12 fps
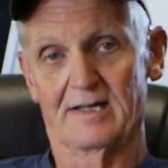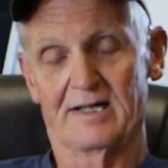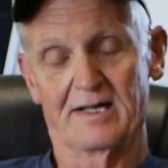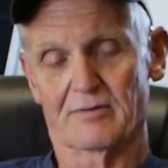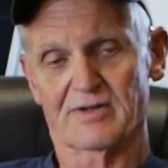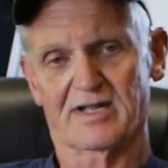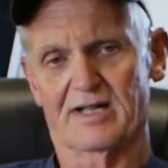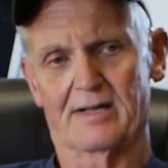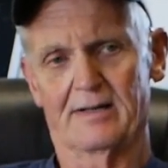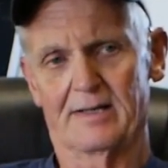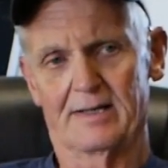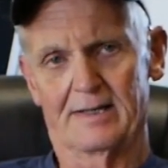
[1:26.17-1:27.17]
It was
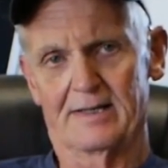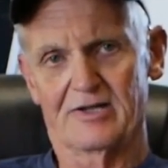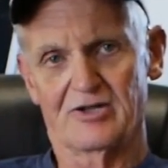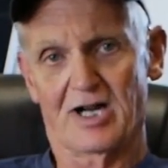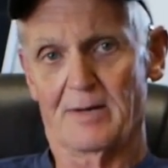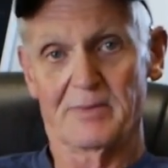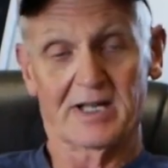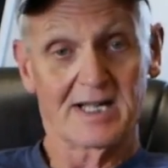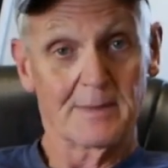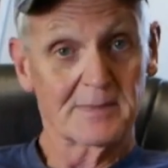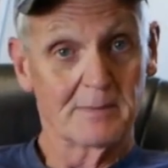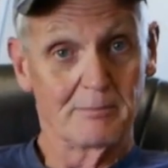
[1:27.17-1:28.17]
a job that
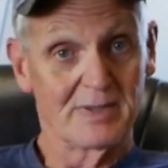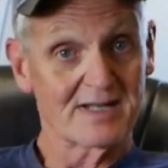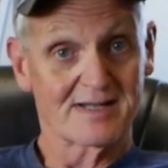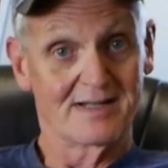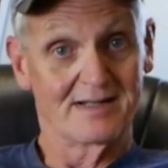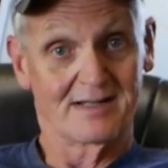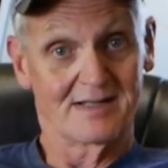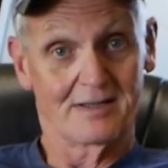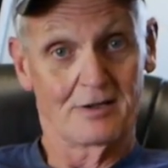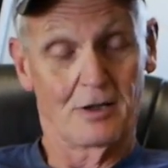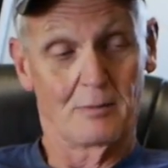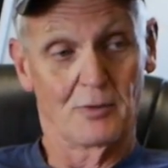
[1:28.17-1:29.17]
kept them busy
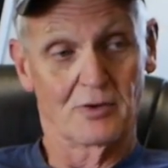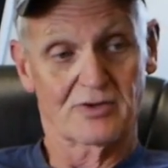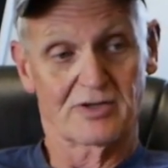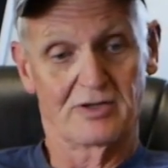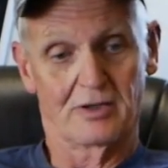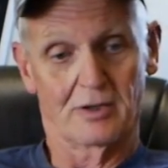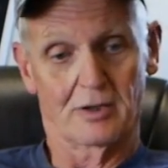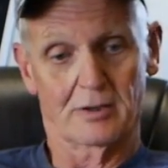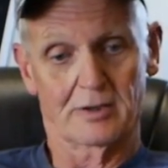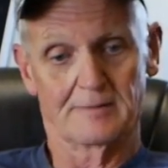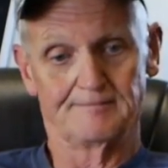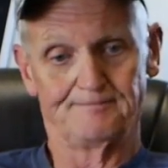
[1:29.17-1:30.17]
until almost dark.